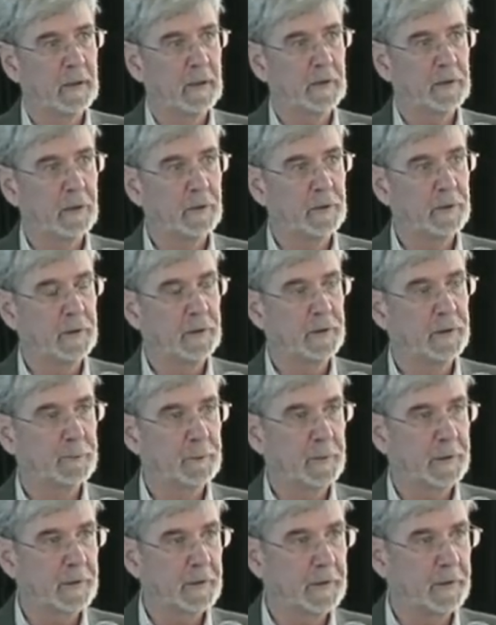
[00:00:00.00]
continents,
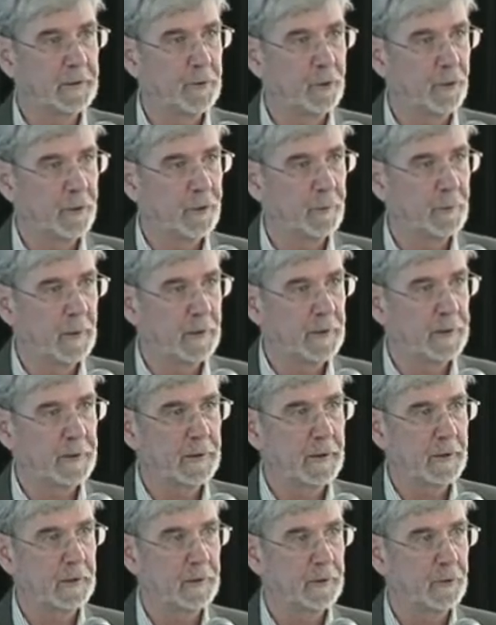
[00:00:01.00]
particularly North
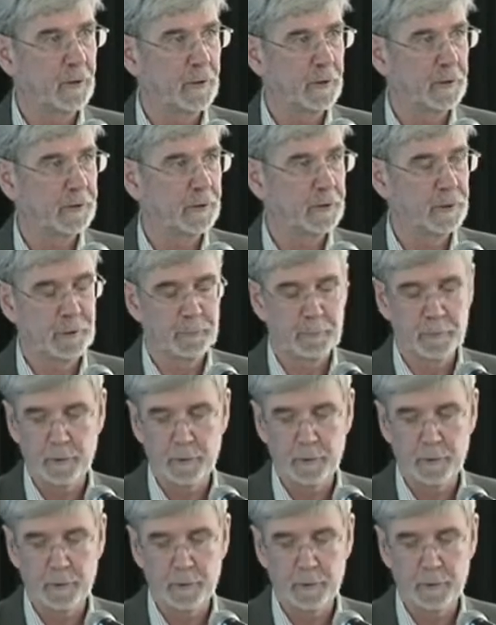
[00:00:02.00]
America, Northern Europe,